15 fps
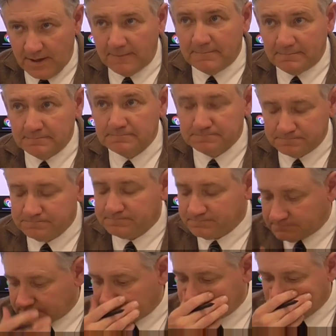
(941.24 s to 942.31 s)
Yep.
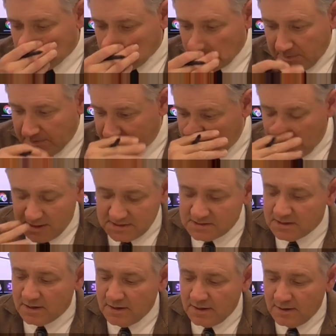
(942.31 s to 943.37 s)

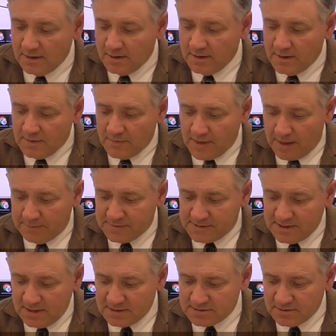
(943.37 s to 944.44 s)
Because that
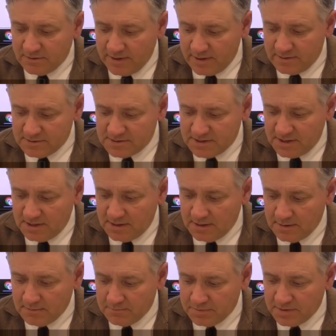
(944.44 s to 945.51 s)
potential
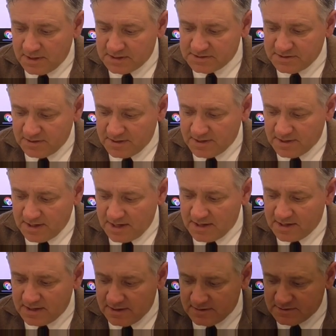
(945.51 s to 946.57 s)
energy plus your
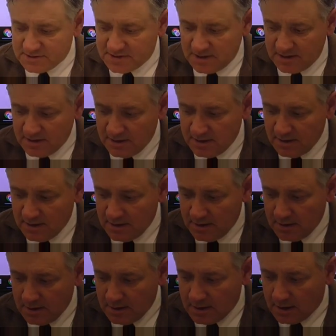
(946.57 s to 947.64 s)
kinetic energy
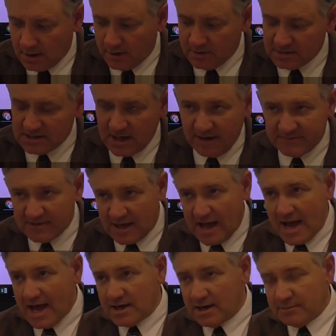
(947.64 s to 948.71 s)
always have
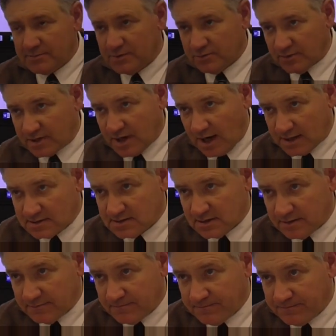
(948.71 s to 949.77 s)
to add up to a
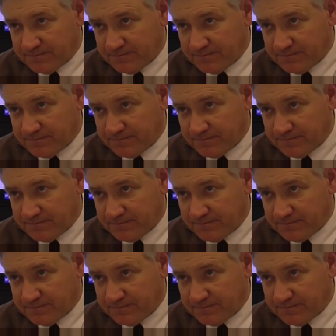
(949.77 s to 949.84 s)
constant.